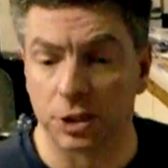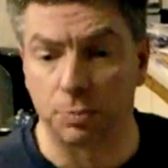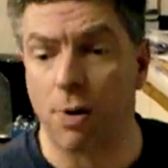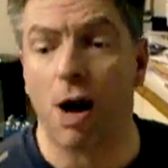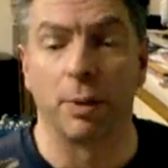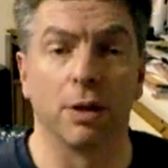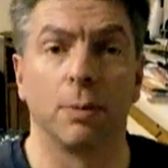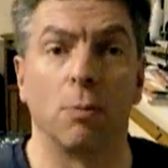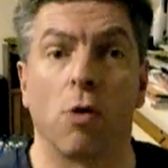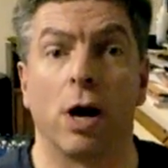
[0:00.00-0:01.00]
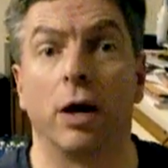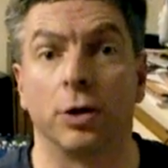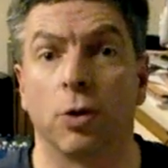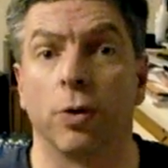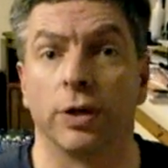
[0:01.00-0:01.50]
This is probably a little bit more
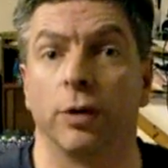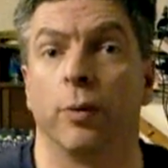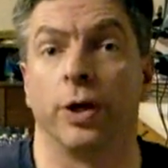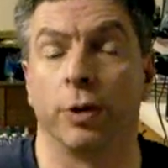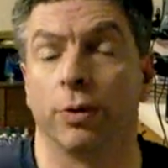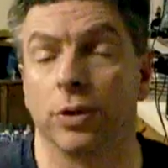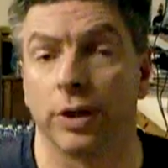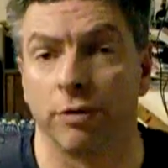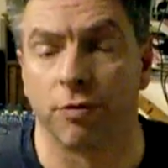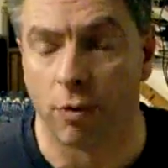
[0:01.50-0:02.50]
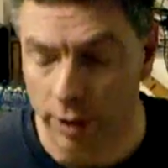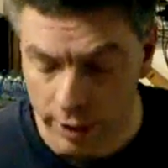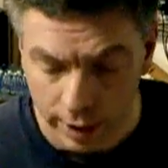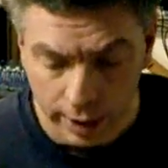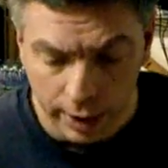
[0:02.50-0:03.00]
hardcore than what you were looking
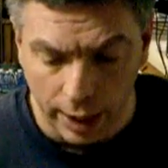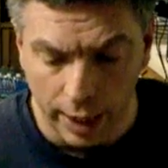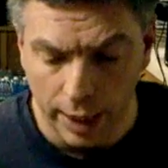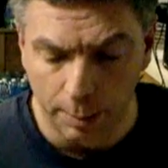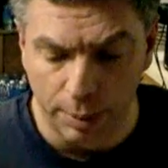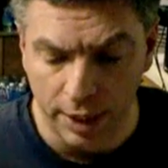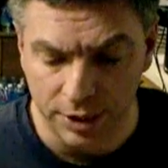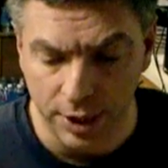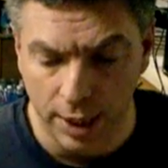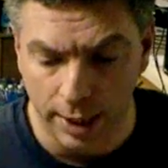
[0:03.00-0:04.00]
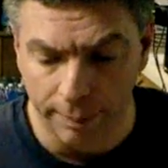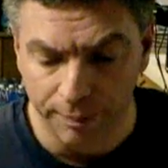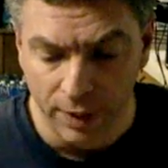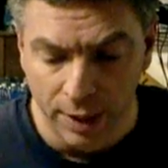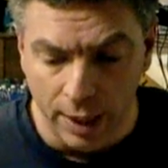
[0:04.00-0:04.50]
for, but
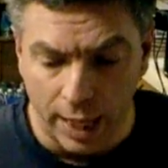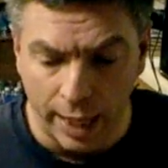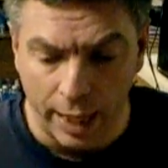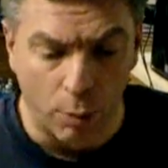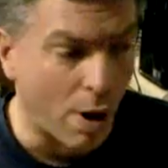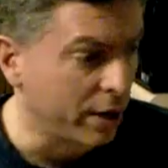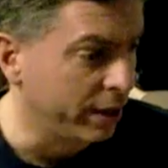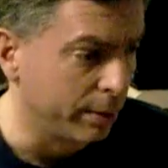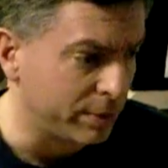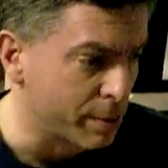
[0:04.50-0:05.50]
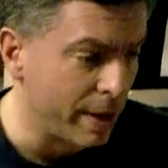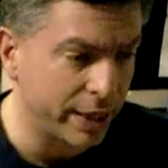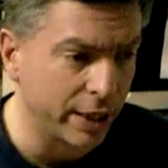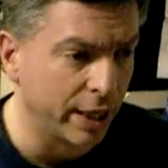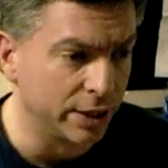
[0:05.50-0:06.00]
I wanted it to
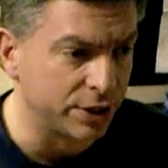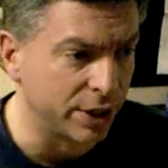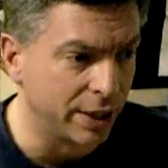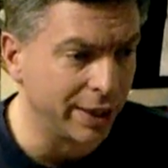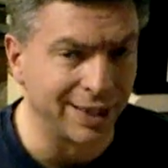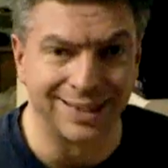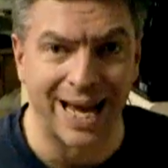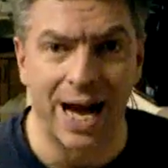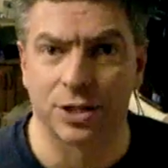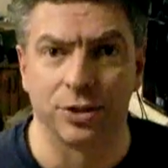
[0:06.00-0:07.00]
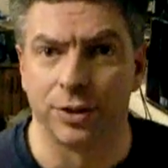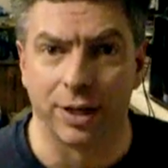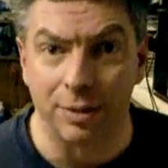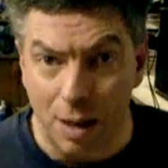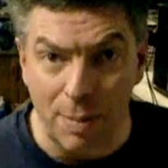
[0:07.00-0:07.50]
make it as exact
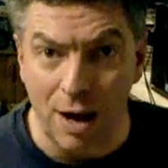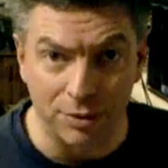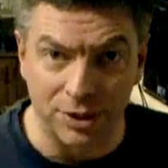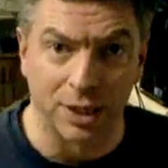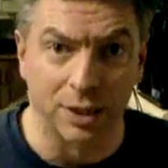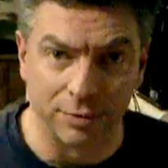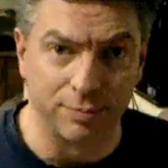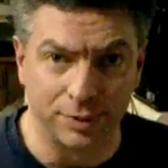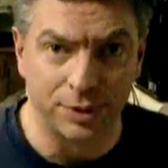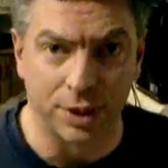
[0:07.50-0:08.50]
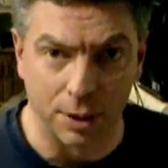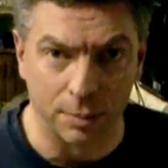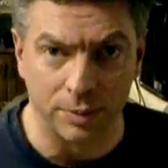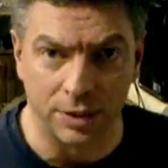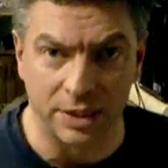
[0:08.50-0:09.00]
or about to
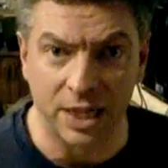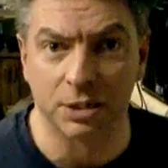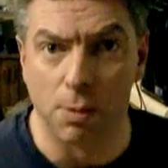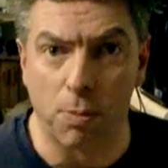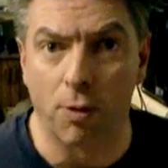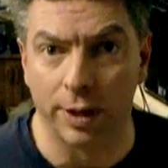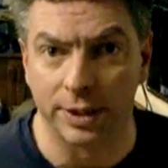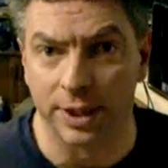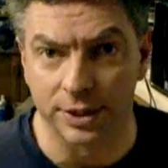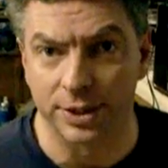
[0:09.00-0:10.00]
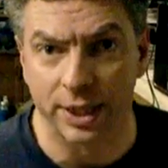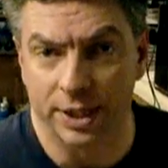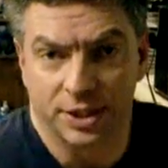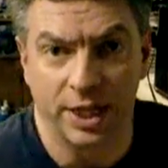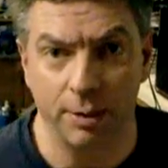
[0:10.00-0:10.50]
the decimal point
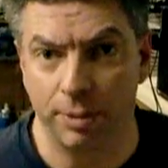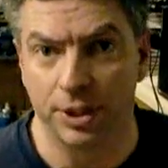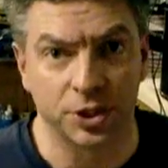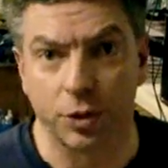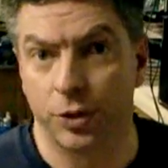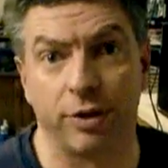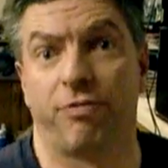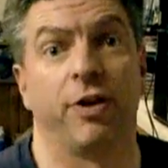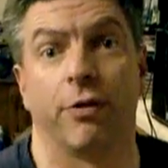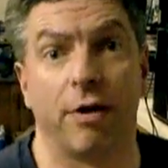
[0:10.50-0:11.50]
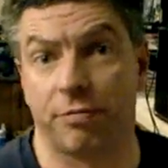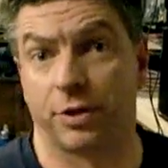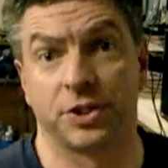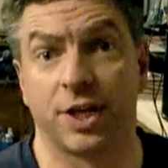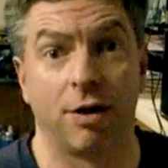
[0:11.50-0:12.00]
as need be, so you can figure out
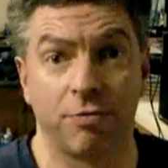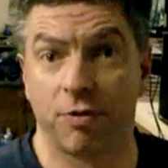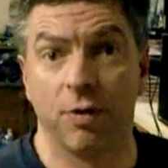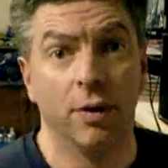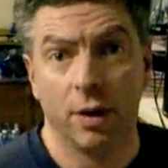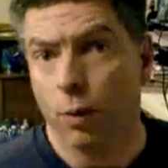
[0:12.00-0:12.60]
for yourself